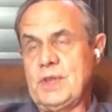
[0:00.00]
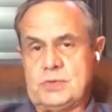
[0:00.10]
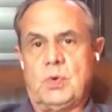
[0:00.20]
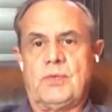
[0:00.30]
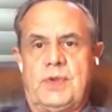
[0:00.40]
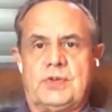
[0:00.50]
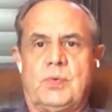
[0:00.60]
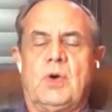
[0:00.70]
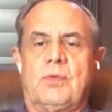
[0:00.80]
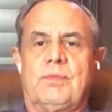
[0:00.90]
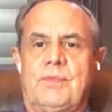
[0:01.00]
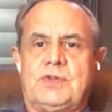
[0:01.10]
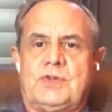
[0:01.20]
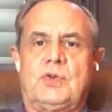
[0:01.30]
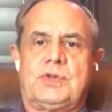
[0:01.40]
this
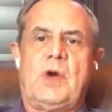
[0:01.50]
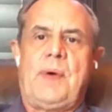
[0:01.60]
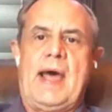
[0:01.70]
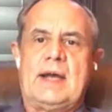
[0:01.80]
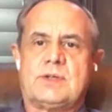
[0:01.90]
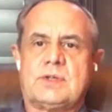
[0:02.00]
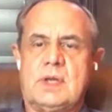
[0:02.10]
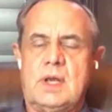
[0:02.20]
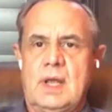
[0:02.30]
too shall pass.